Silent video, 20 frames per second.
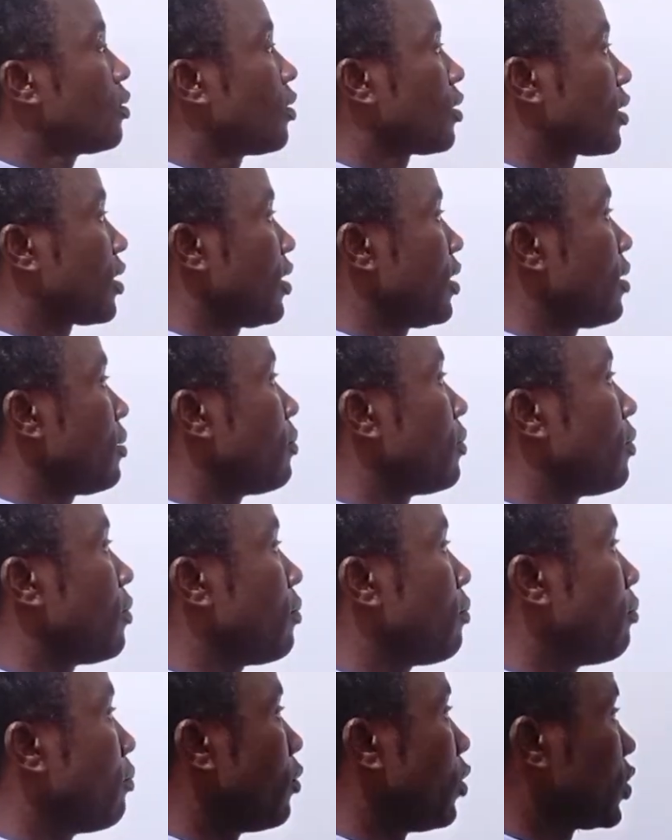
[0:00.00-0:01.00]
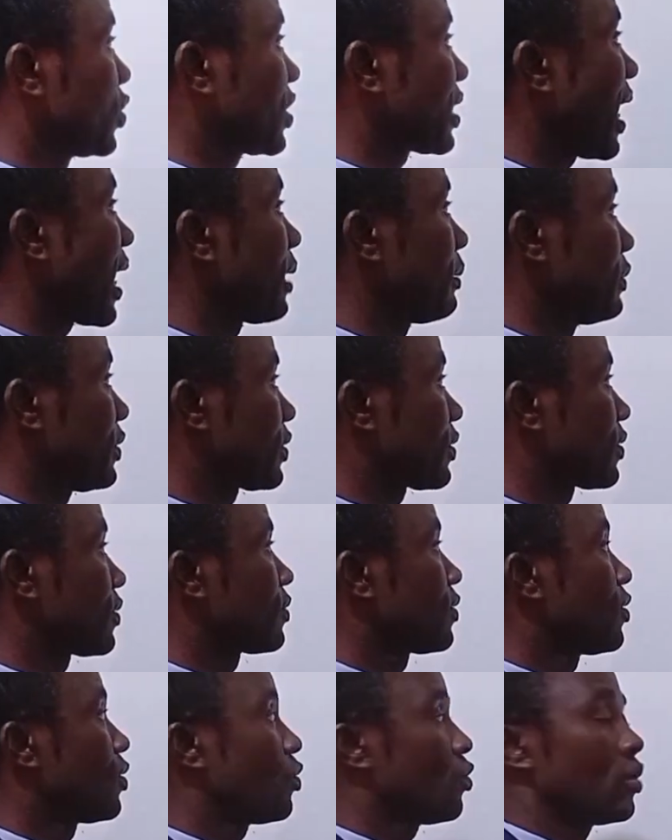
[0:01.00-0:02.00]
Okay, most
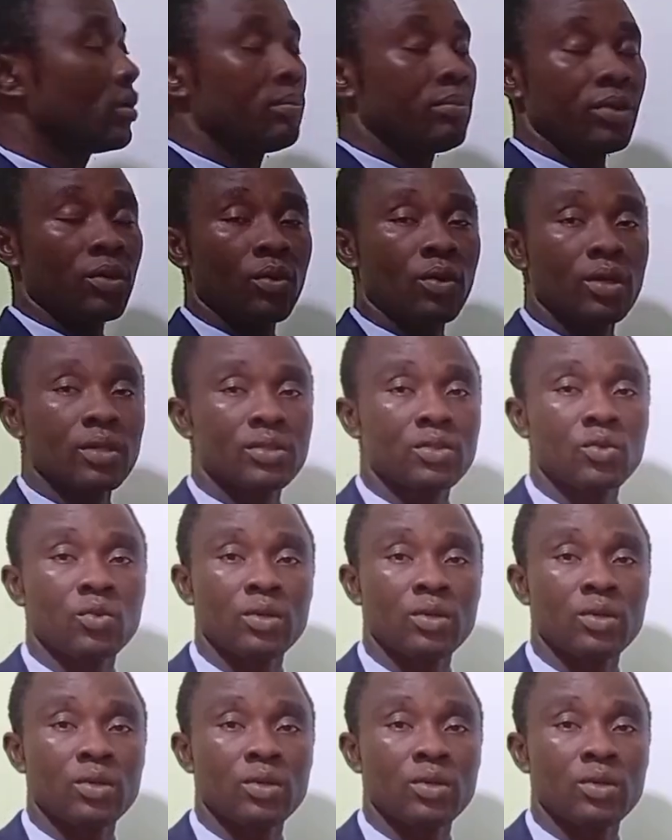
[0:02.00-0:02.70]
times will be what?